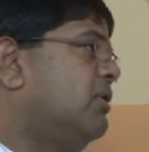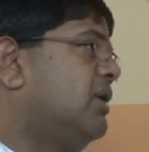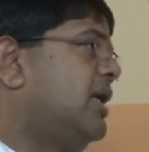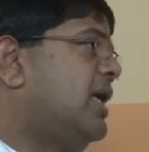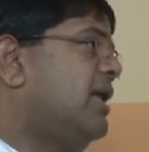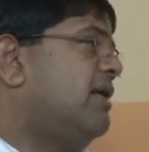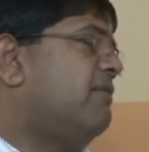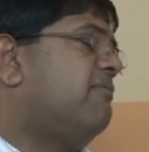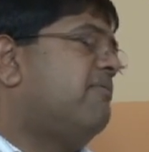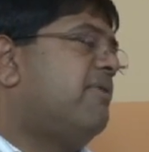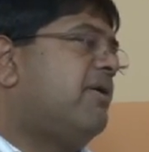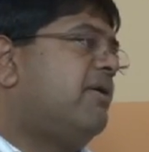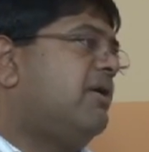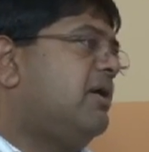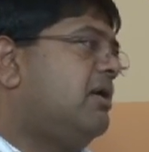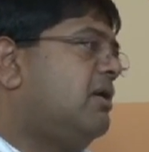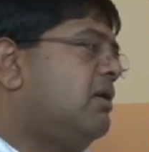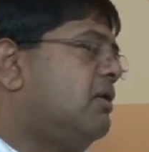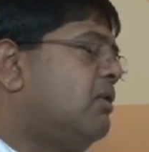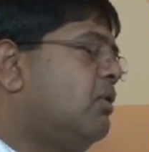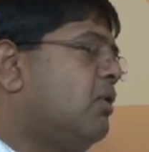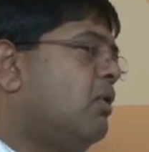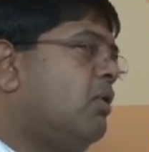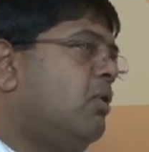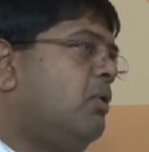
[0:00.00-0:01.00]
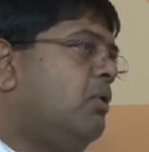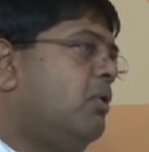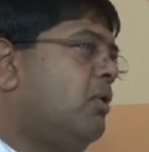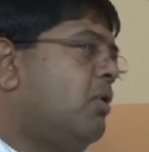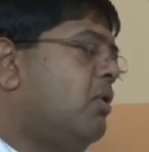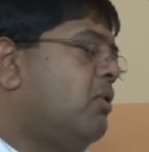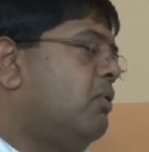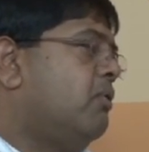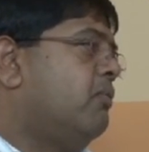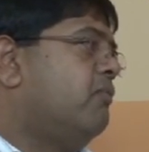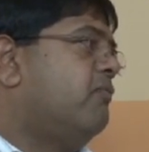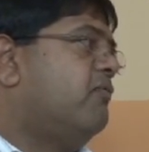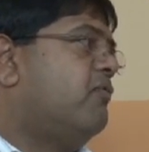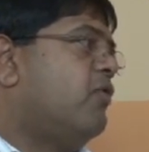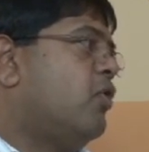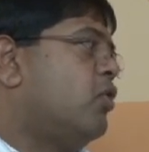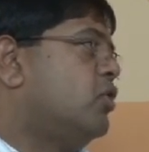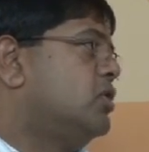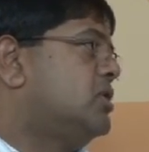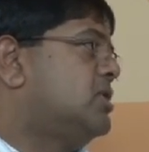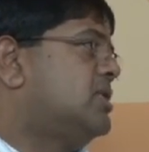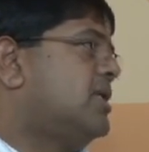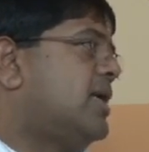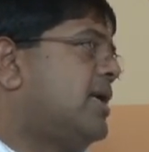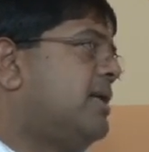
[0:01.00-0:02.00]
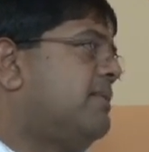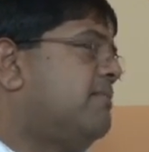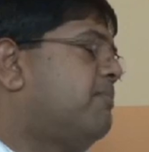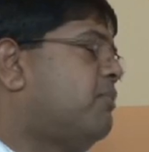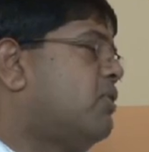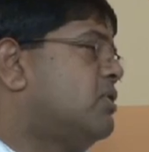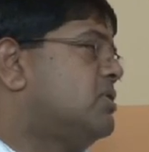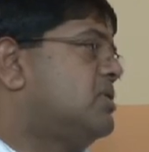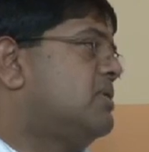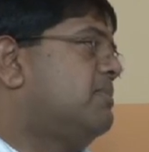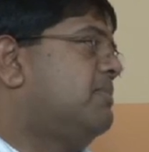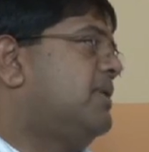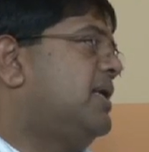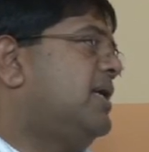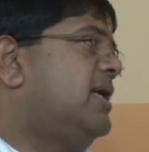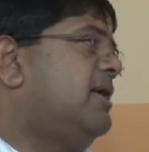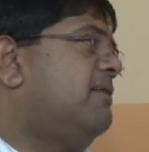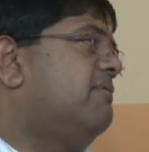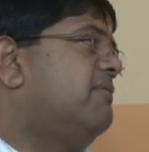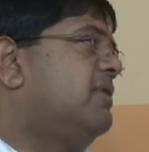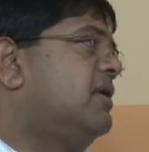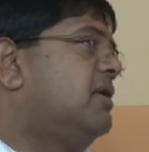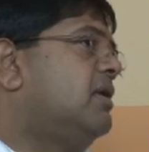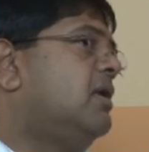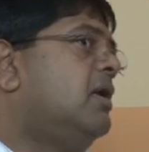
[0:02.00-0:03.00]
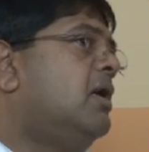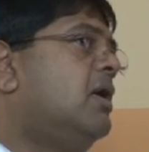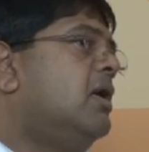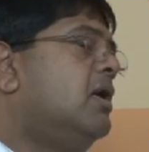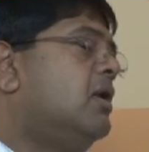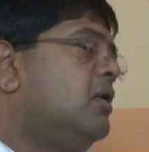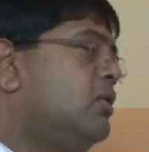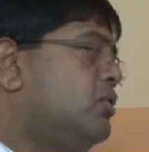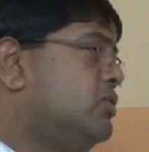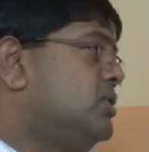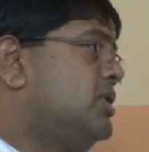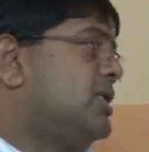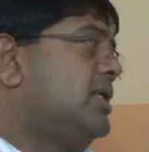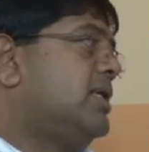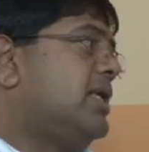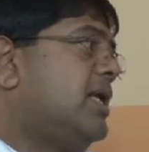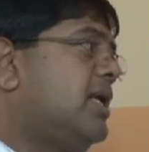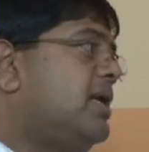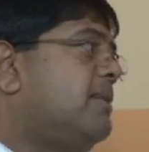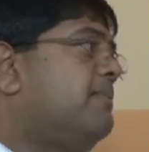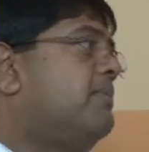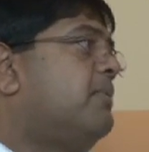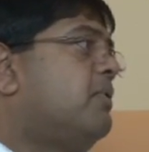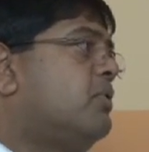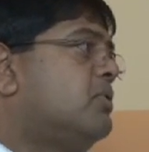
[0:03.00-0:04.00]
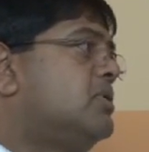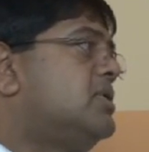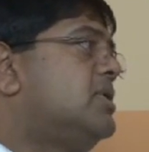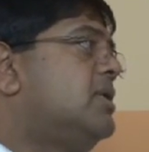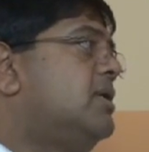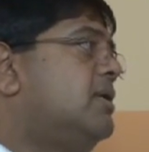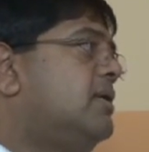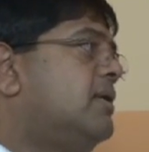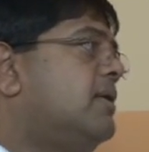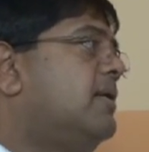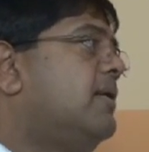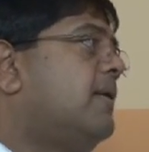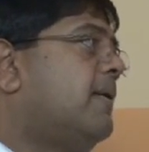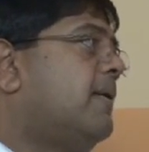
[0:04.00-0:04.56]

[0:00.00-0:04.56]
getting very low votes and possibly even losing their deposit.